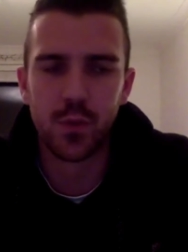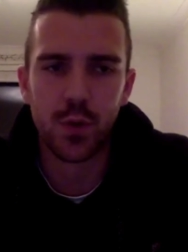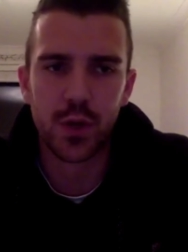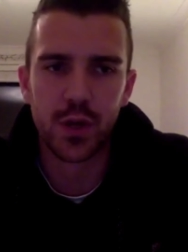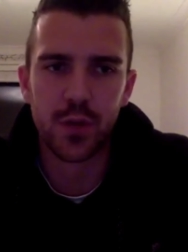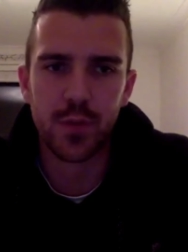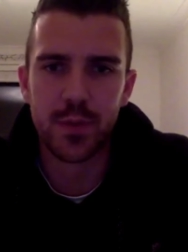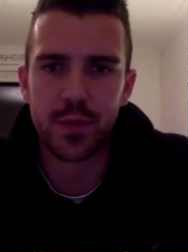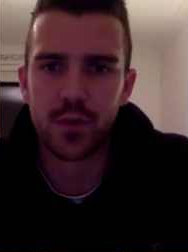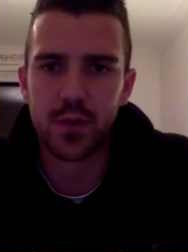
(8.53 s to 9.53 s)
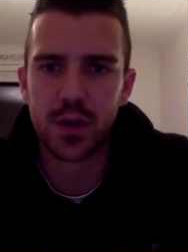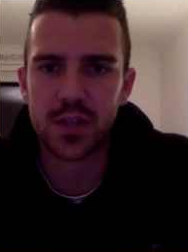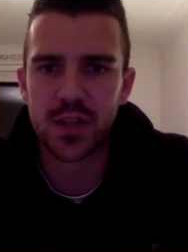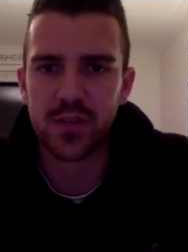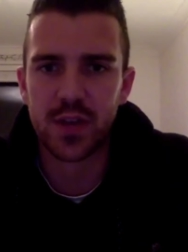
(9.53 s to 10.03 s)
We're looking at maybe doing
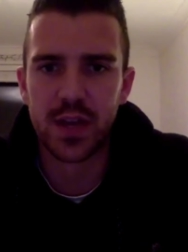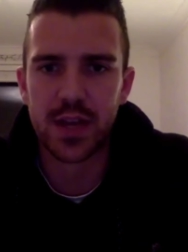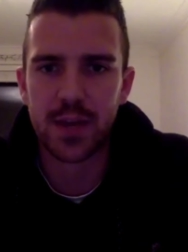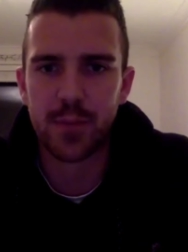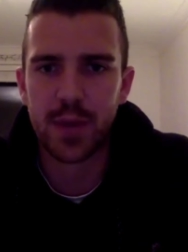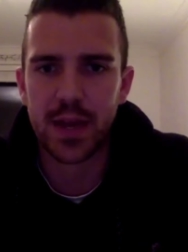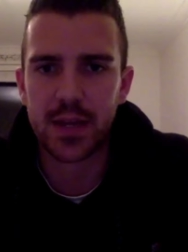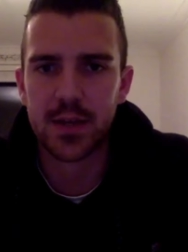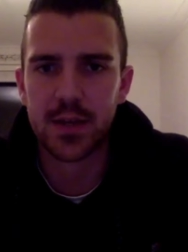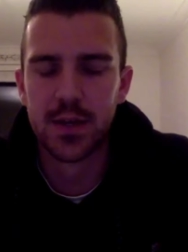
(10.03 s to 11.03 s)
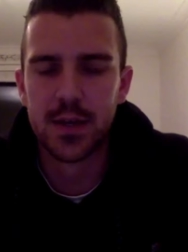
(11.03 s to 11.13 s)
like a 7-day campaign